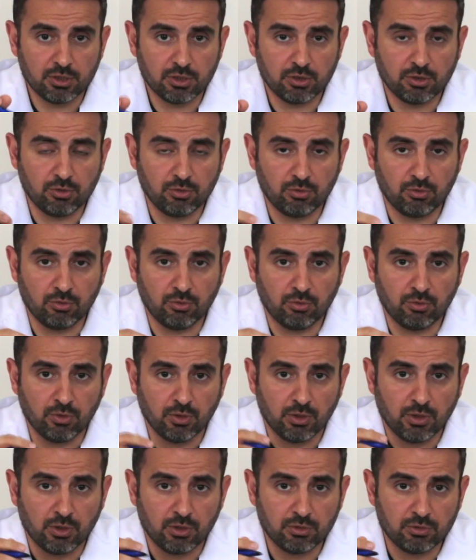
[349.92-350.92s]
to,
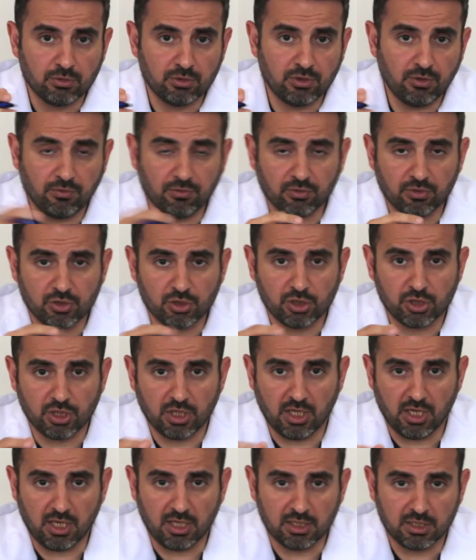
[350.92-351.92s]
to
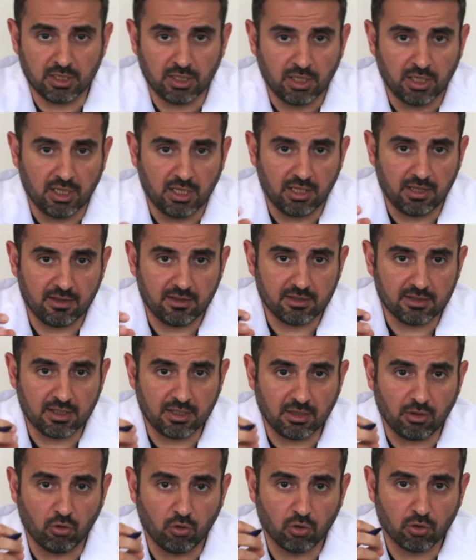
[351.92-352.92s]
differentiate. Is it
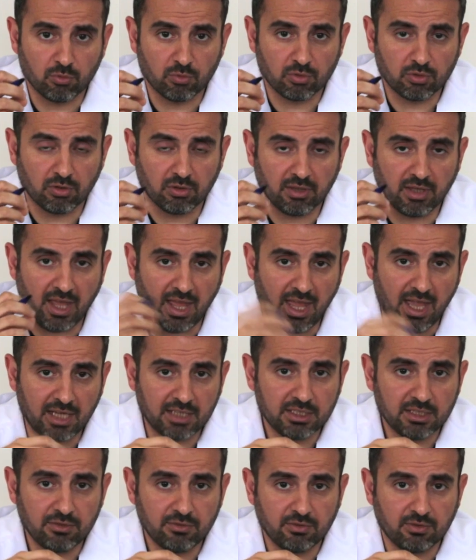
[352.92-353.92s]
a hormonally
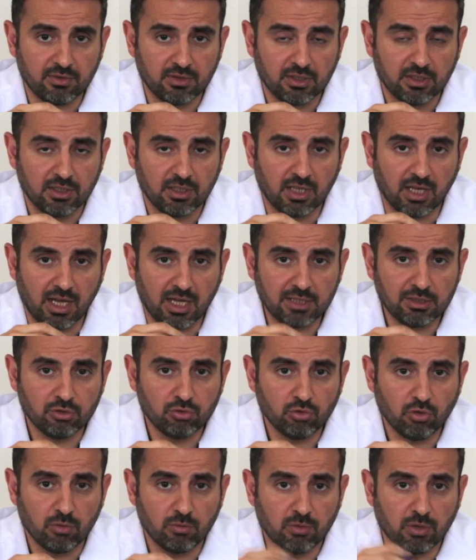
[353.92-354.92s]
active
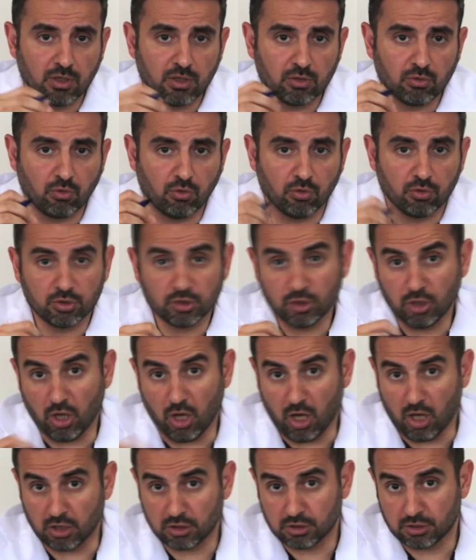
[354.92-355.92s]
adenoma or
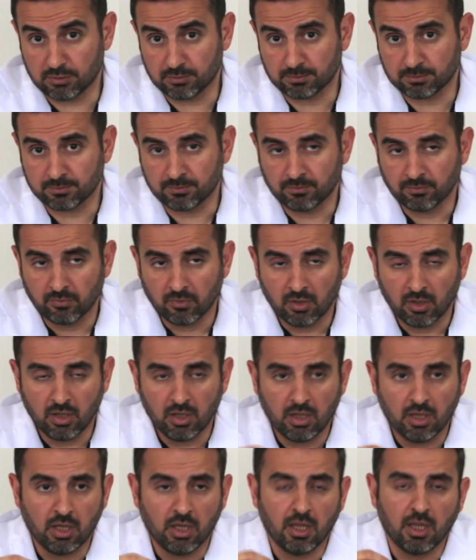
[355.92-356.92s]
not?
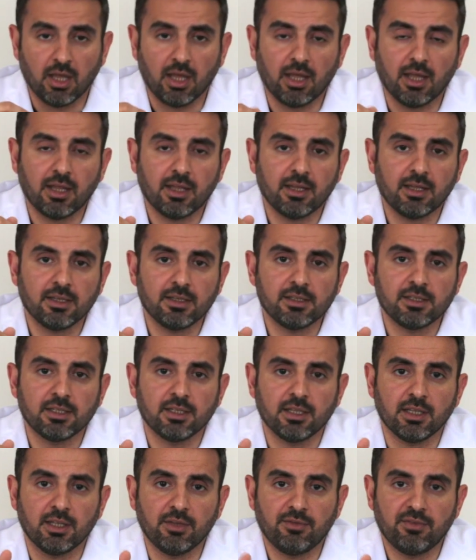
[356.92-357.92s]
And
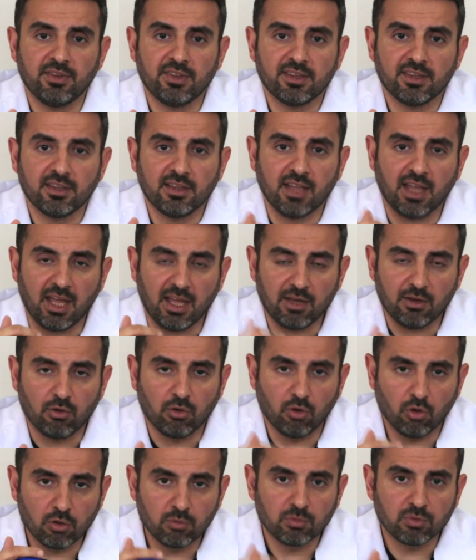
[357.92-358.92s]
if it's a
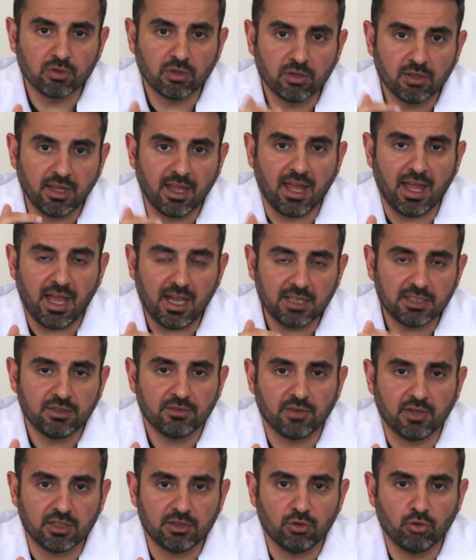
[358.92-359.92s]
hormonally
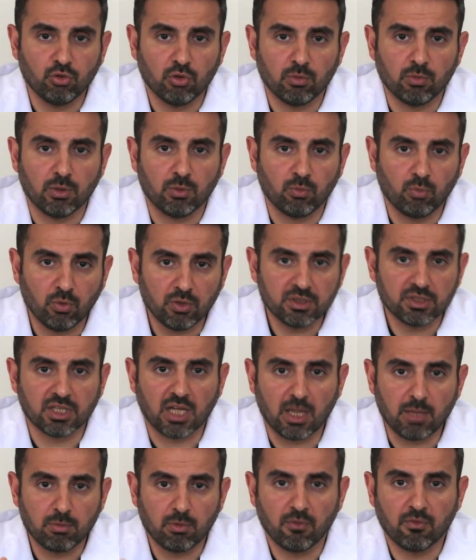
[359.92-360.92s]
active adenoma, what
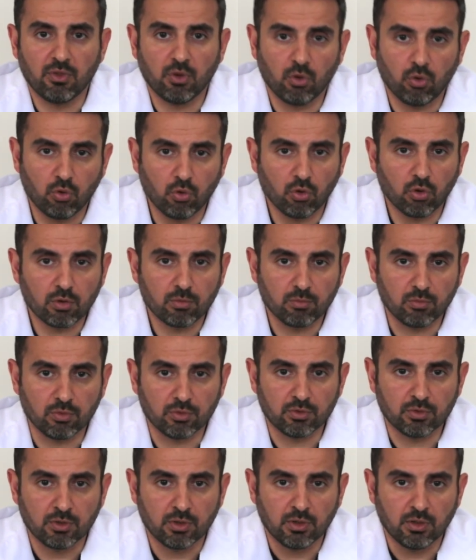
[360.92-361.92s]
type of the
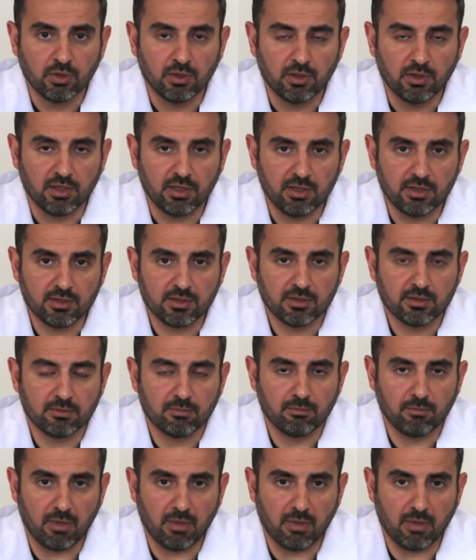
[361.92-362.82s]
hormone is